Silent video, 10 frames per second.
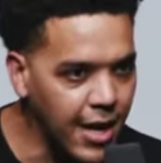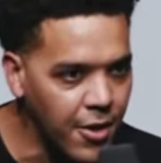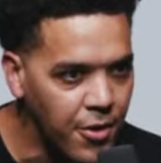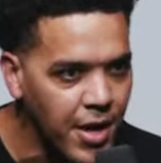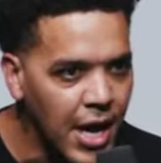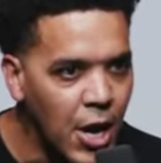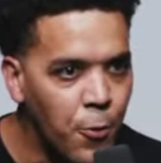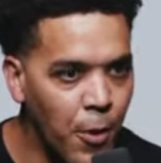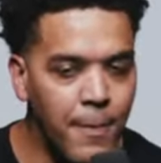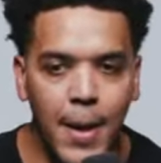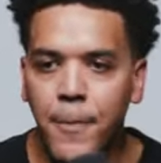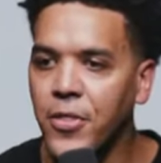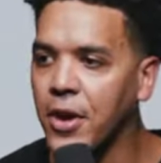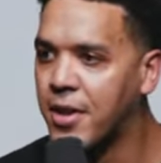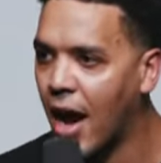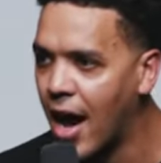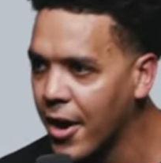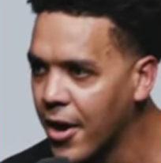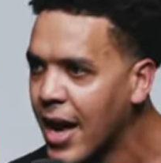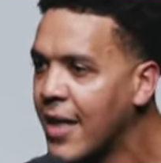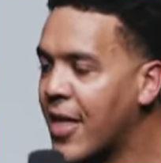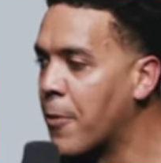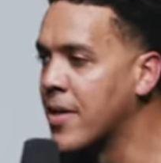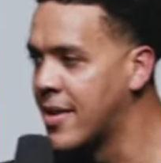healed. Remember the daughter that